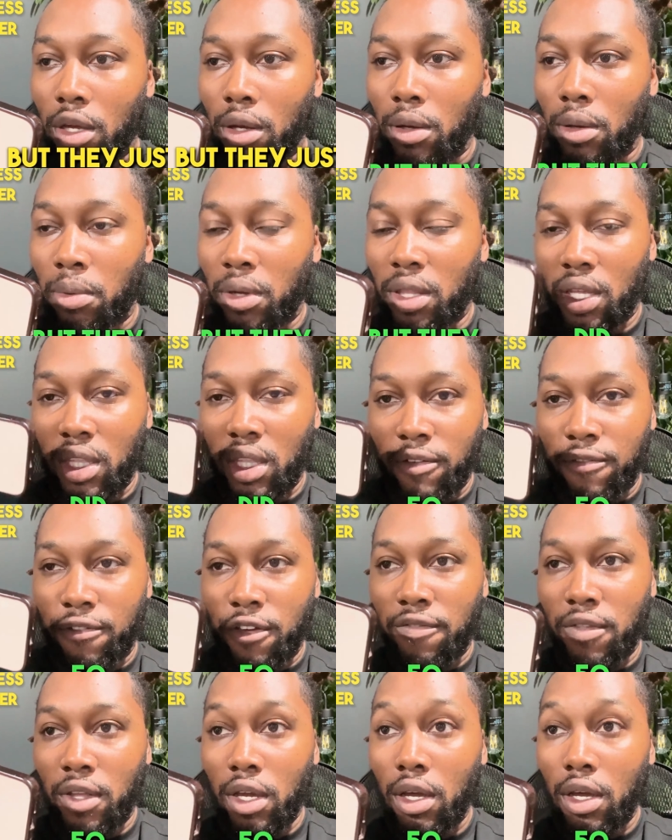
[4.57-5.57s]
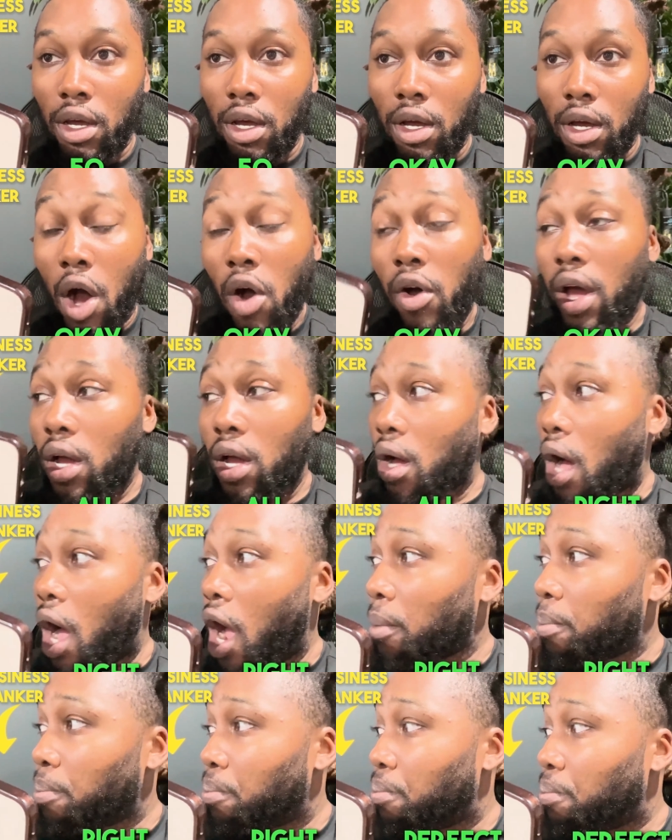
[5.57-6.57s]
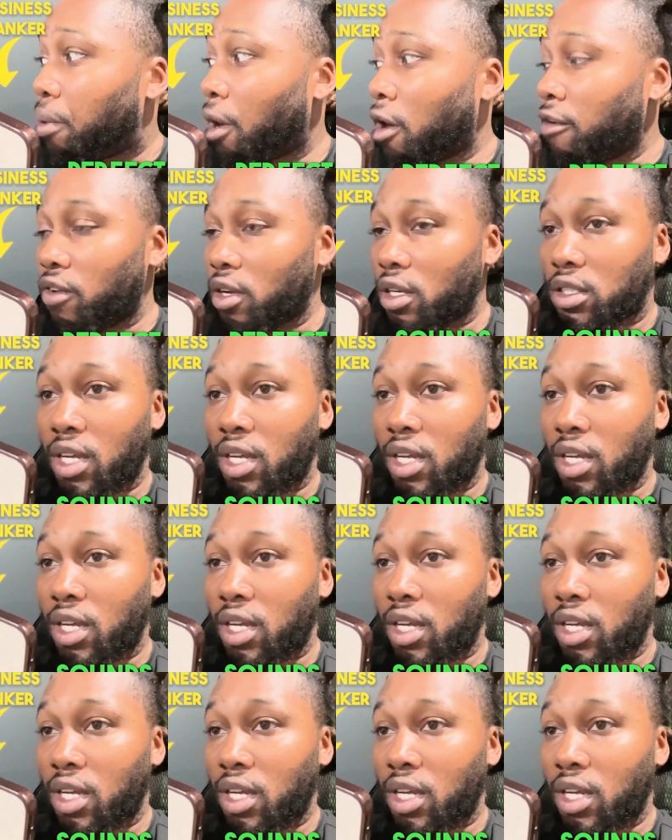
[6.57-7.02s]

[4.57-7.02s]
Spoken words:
But they did 50. Okay. All right. Perfect.